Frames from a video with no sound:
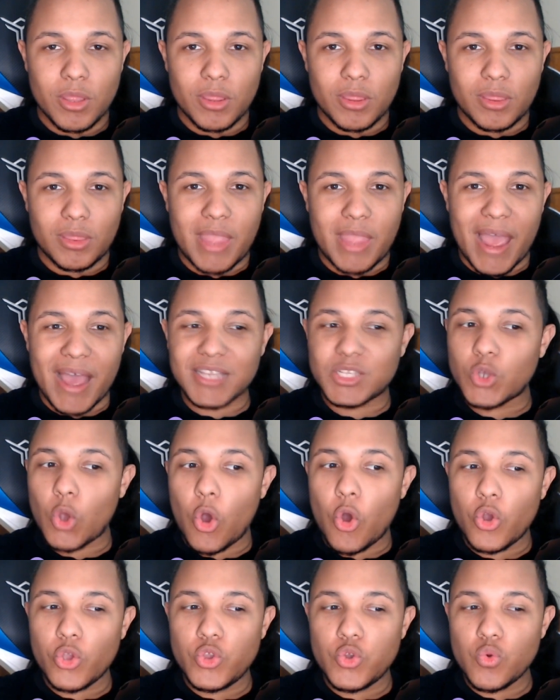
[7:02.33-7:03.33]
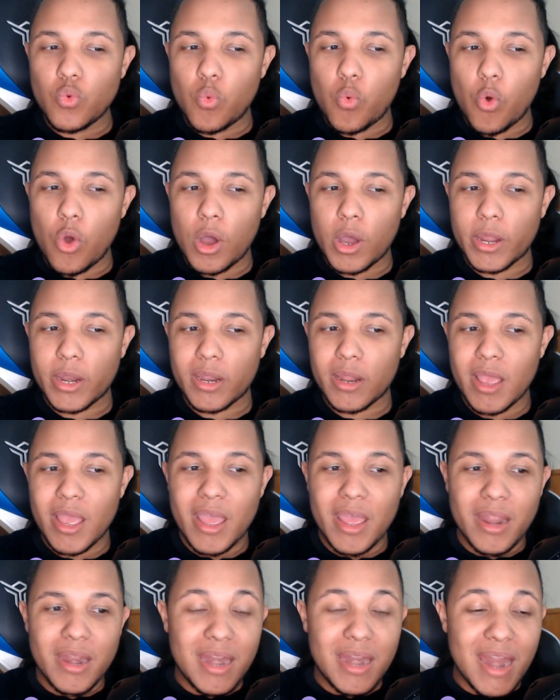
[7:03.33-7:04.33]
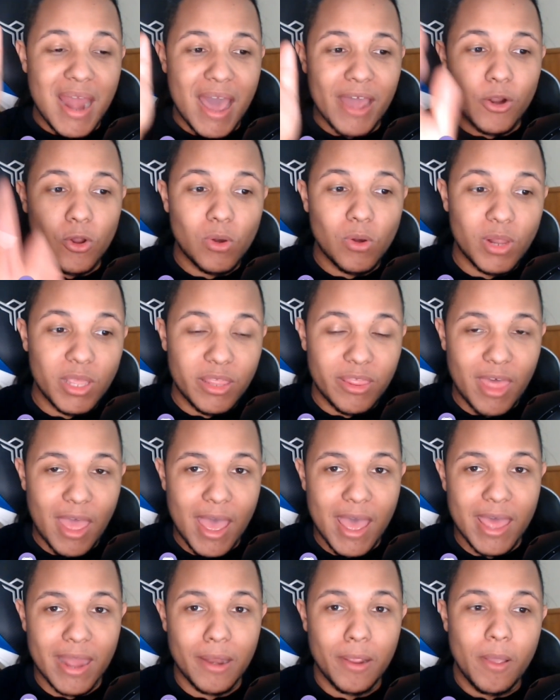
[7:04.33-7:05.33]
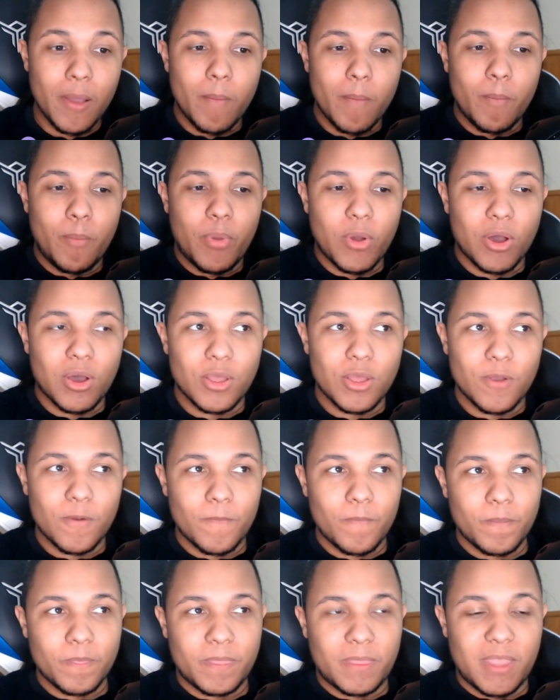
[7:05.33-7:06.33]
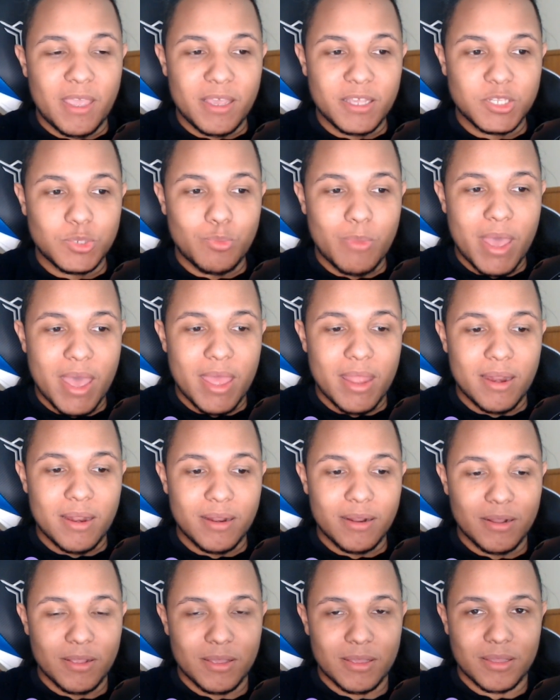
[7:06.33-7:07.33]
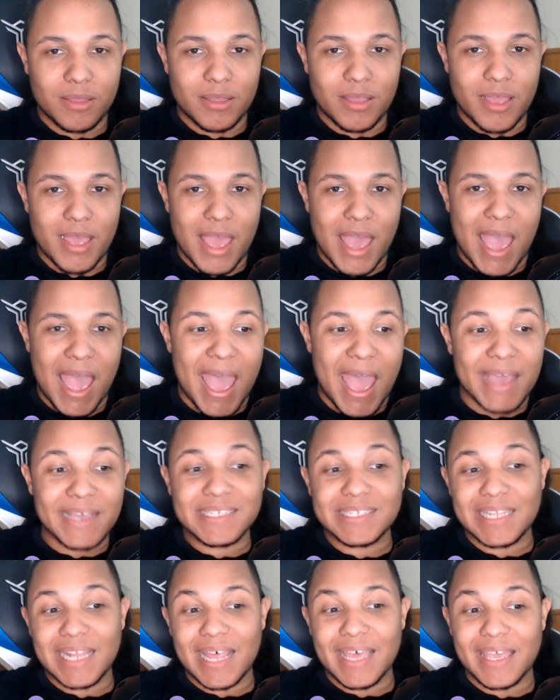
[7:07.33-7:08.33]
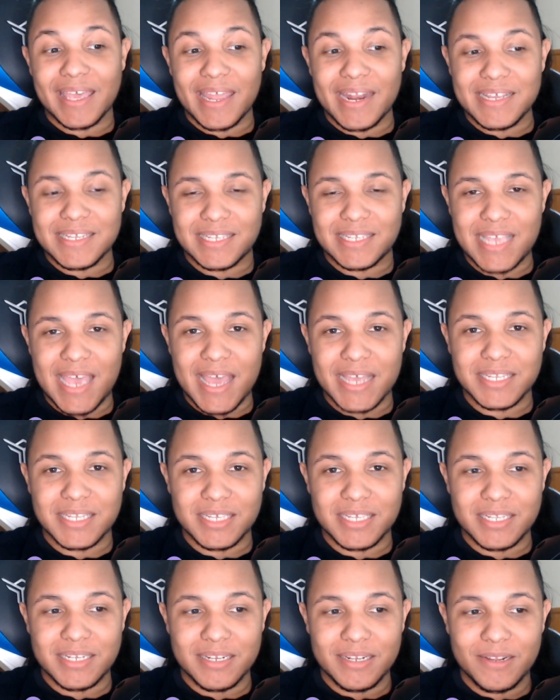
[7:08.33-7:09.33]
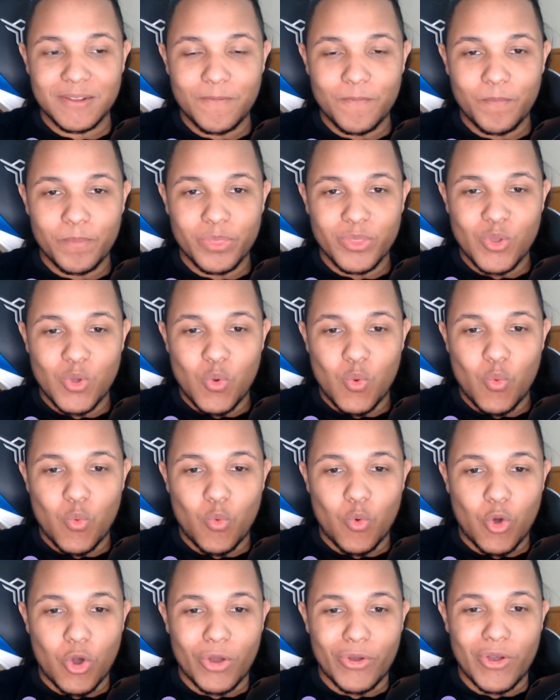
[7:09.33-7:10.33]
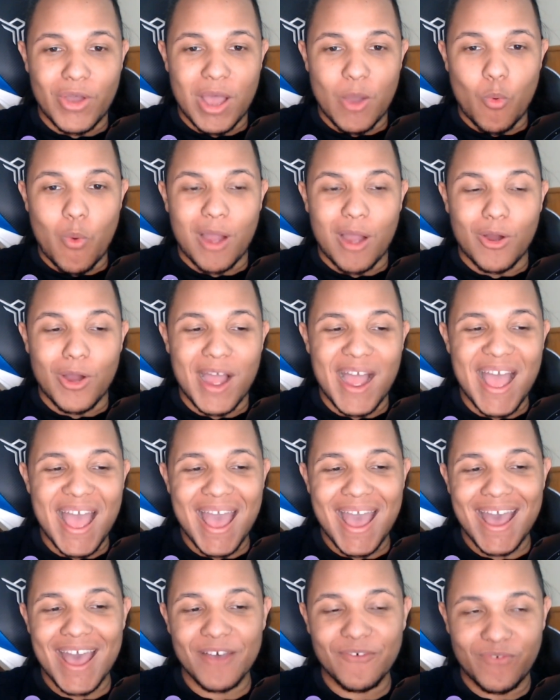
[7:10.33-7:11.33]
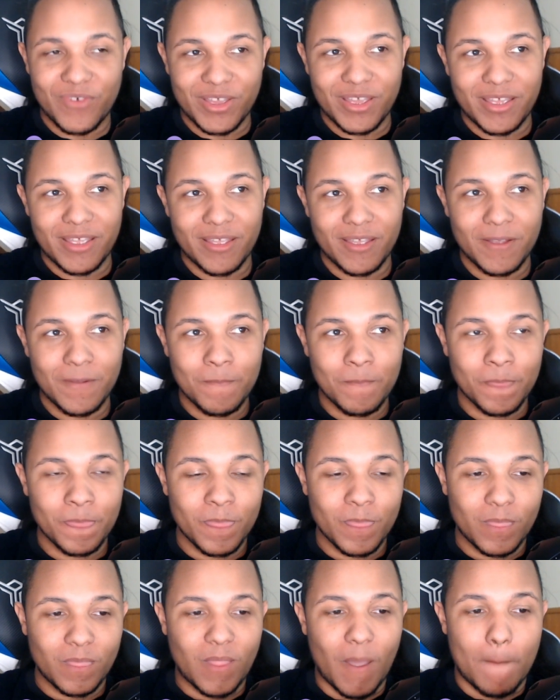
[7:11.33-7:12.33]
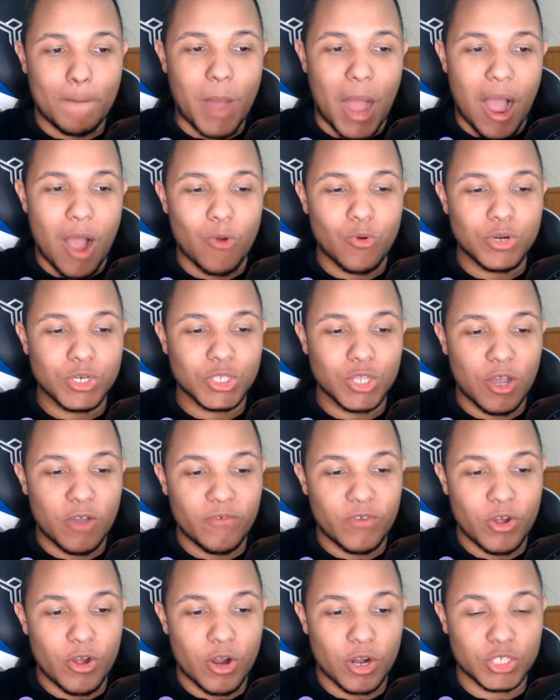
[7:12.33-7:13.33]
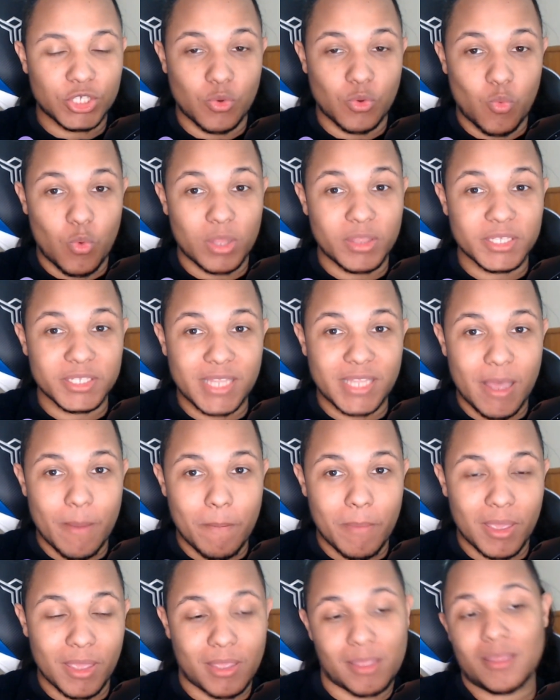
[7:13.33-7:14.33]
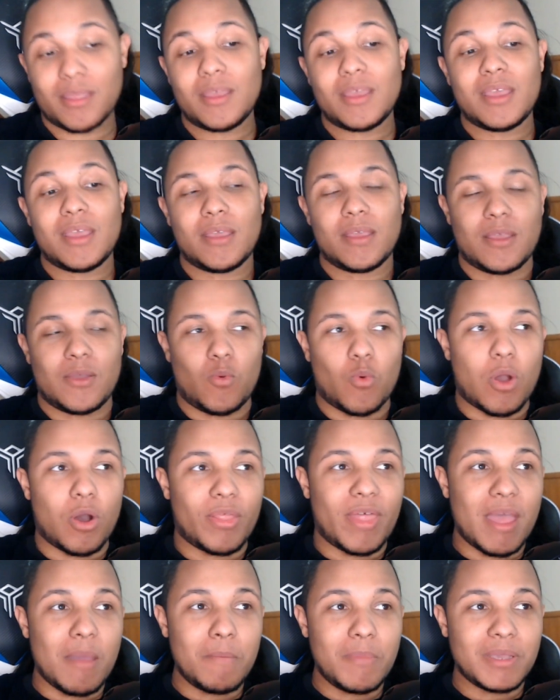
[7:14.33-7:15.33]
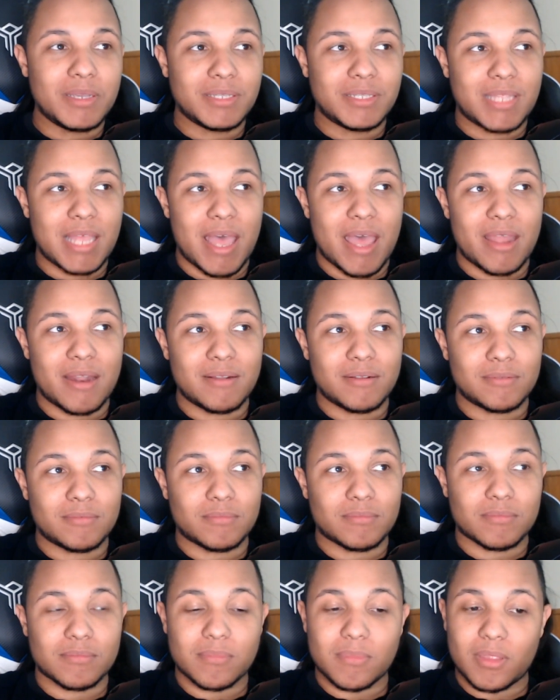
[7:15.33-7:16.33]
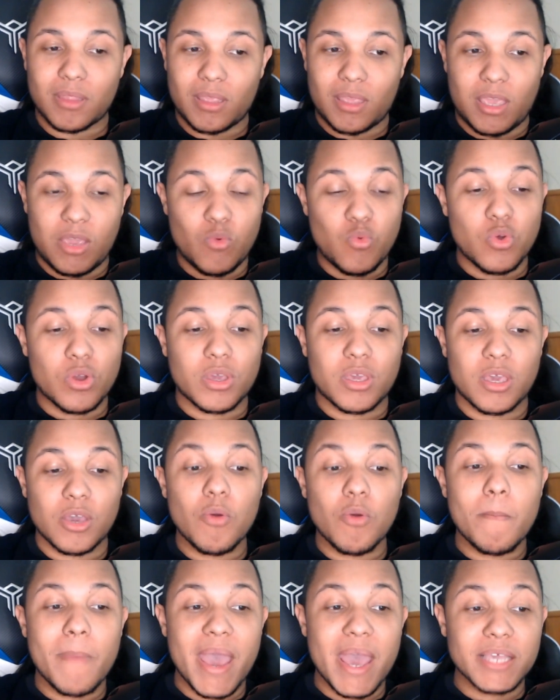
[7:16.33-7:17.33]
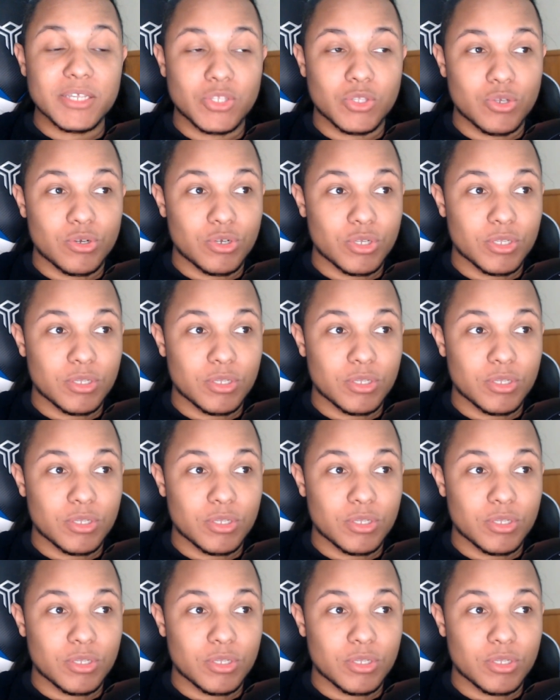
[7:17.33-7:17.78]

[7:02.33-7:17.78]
that's all you want. Not only that, but this man acts like an assassin while having the powers of an archer. What does that mean? Well, that means that he will kill masters